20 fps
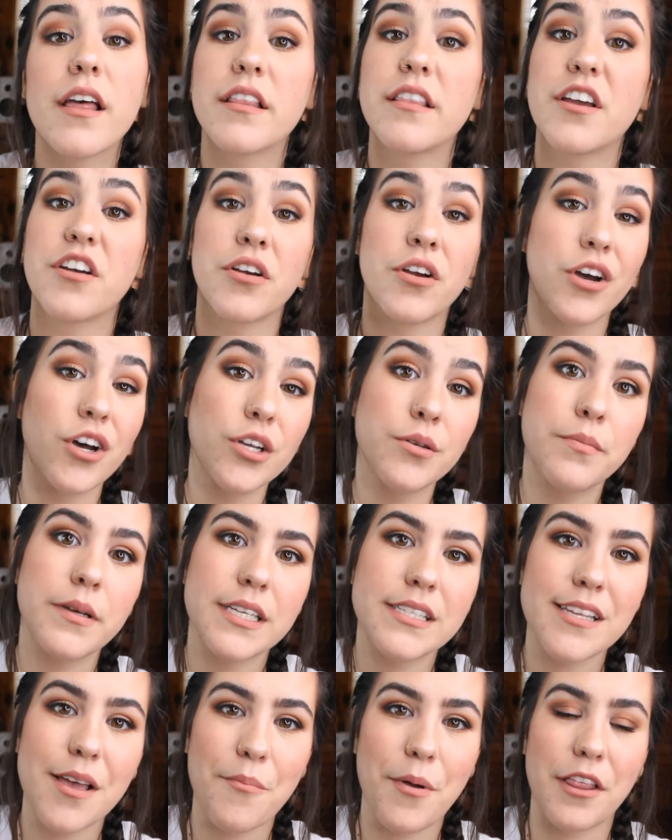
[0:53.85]
there could be
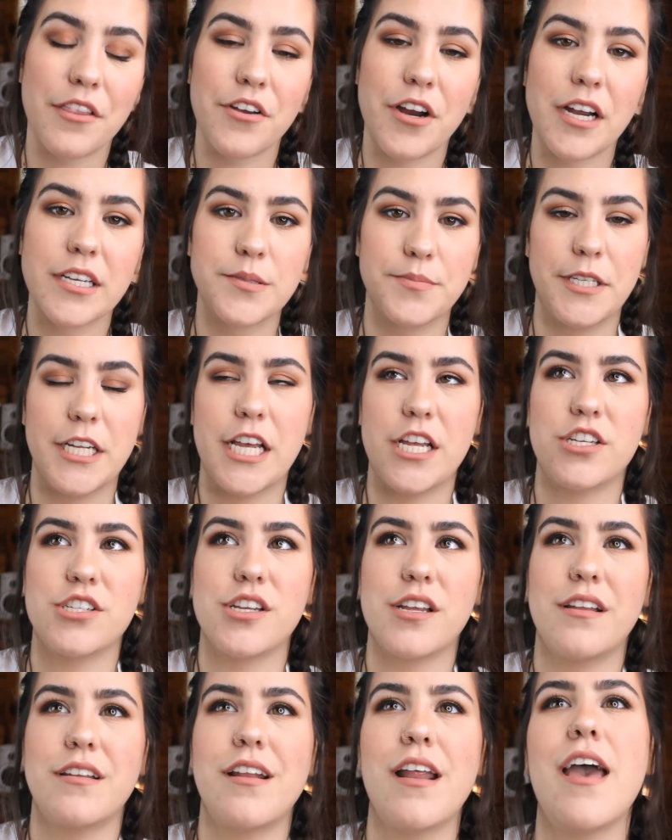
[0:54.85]
some other
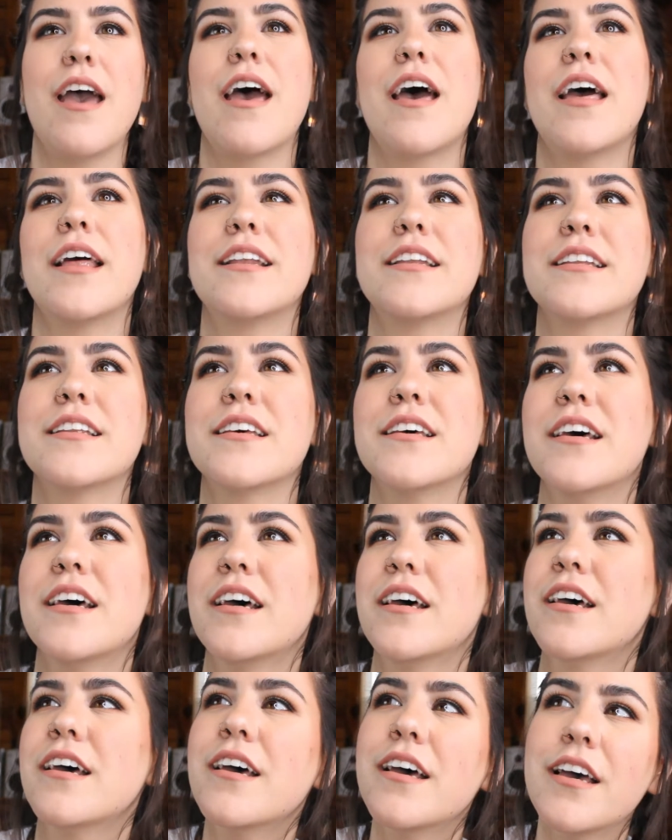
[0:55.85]
explanation, and
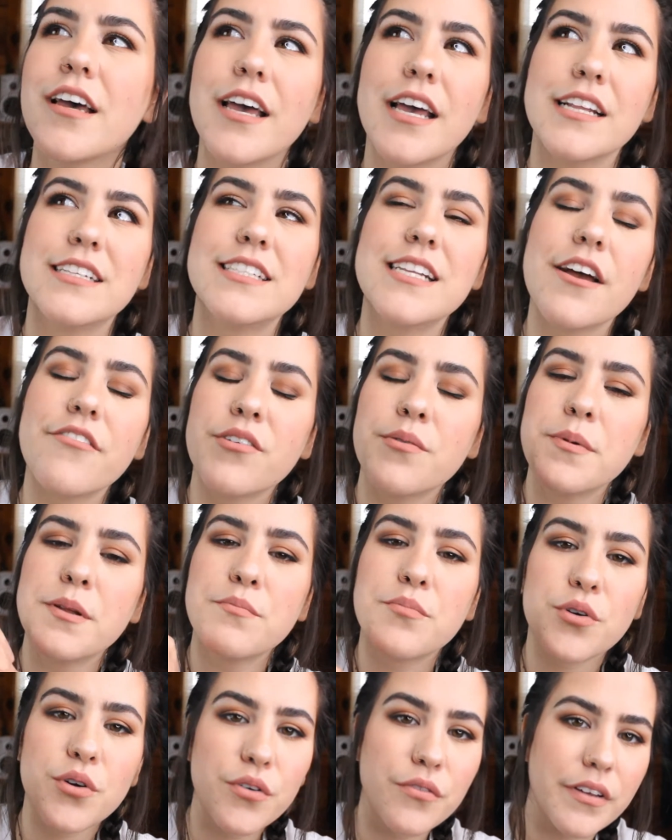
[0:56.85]
it's never
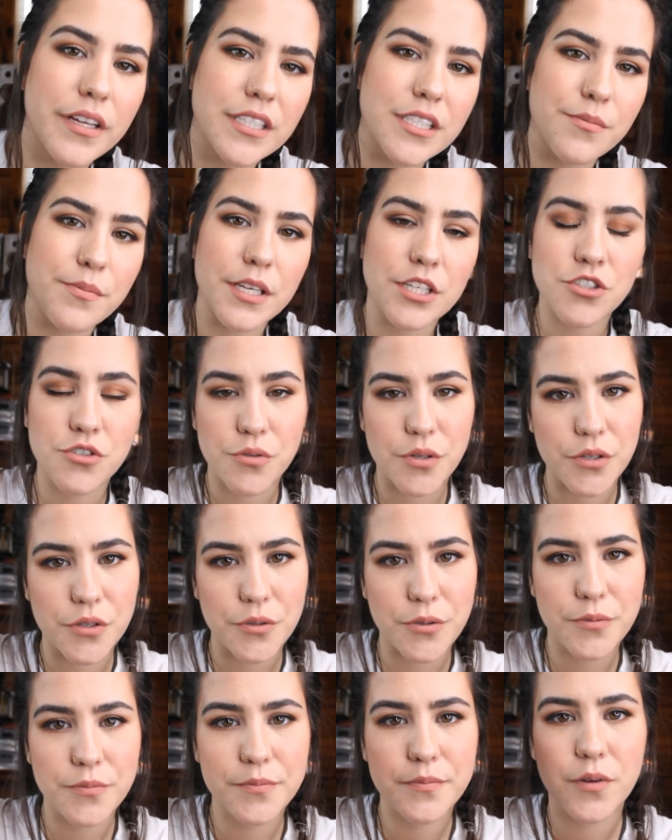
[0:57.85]
been proven to be
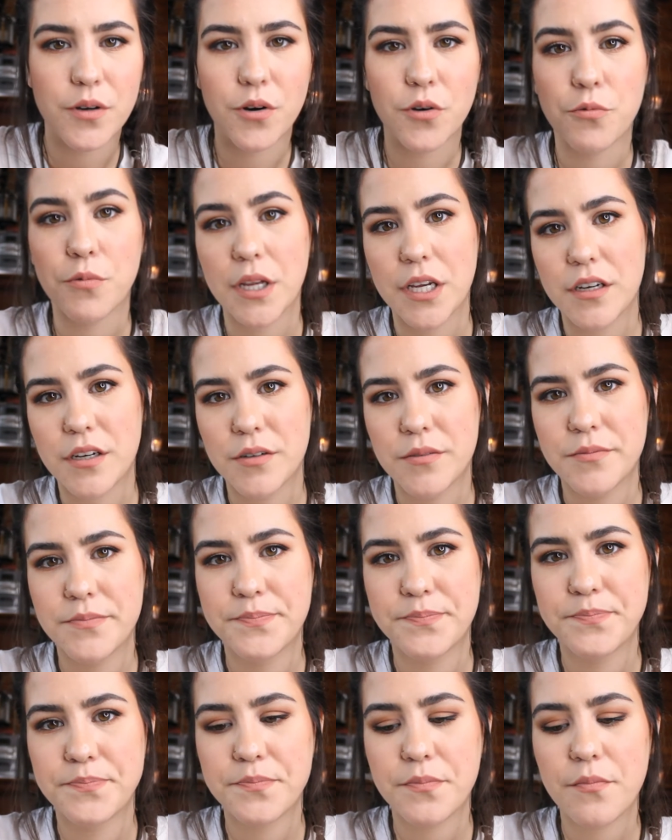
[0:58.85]
true or real
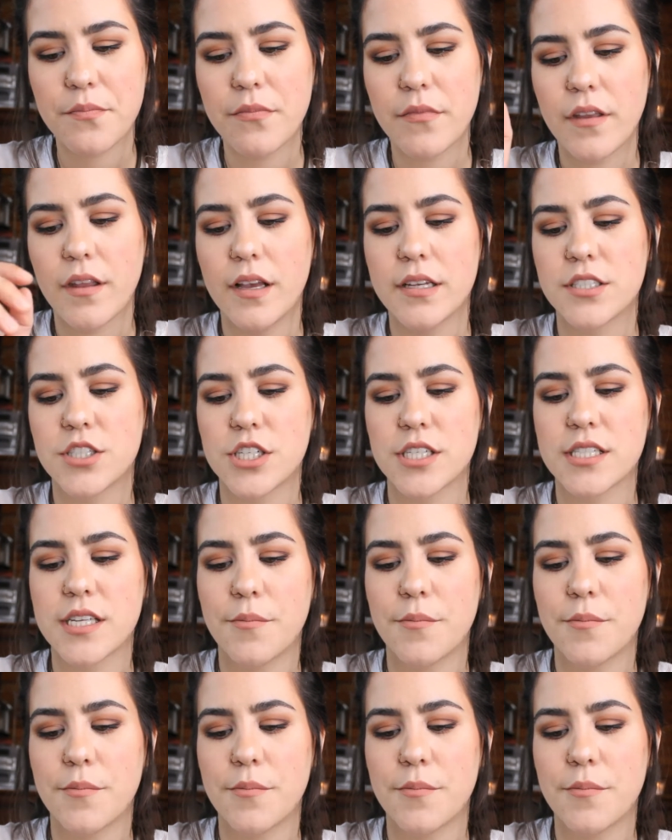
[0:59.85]
is just